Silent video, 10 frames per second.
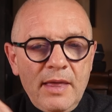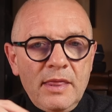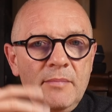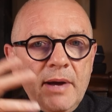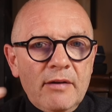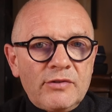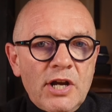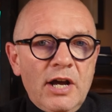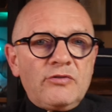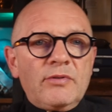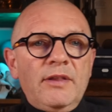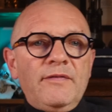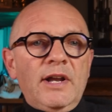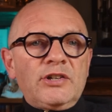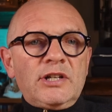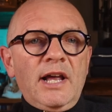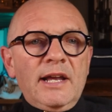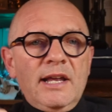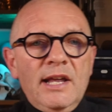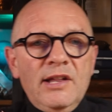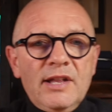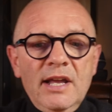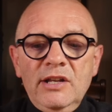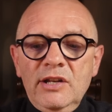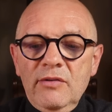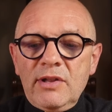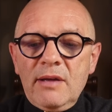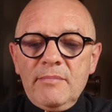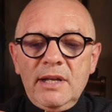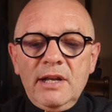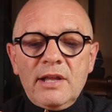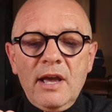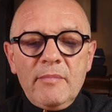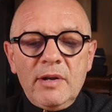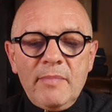The amount of charge when the flashlight is in use can be determined